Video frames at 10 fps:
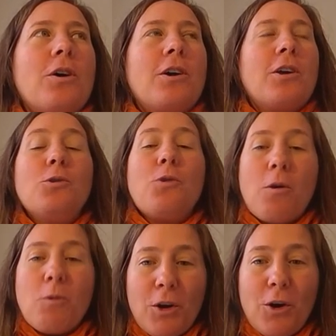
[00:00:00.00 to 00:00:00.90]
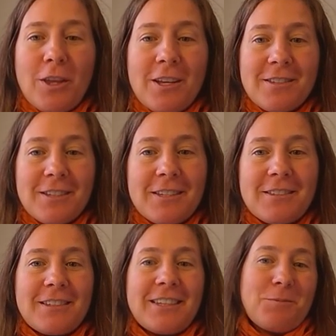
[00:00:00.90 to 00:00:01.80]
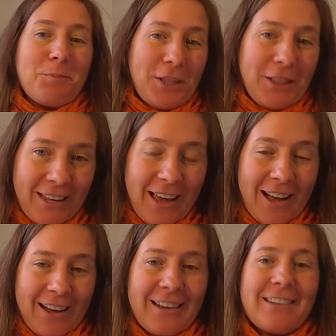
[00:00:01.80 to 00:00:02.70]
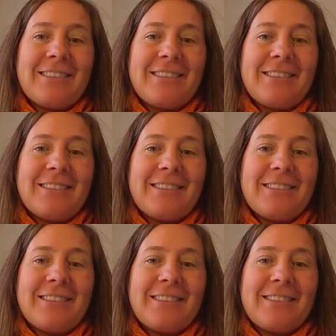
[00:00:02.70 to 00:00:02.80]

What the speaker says: our audience is pretty young.